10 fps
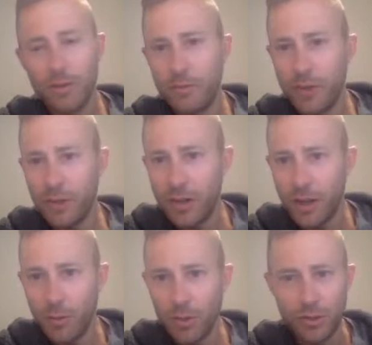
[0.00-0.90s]
figuring
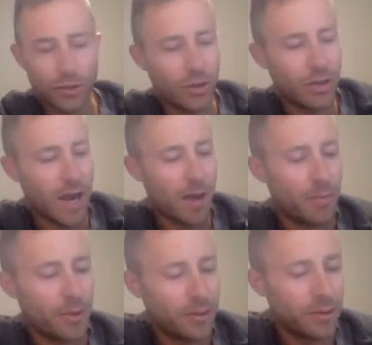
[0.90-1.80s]
out what should
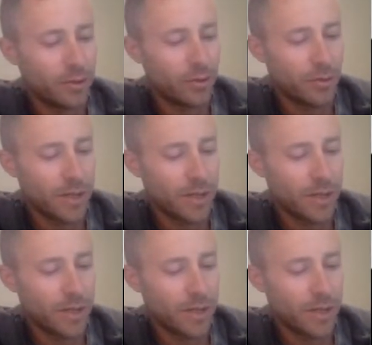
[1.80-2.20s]
happen, you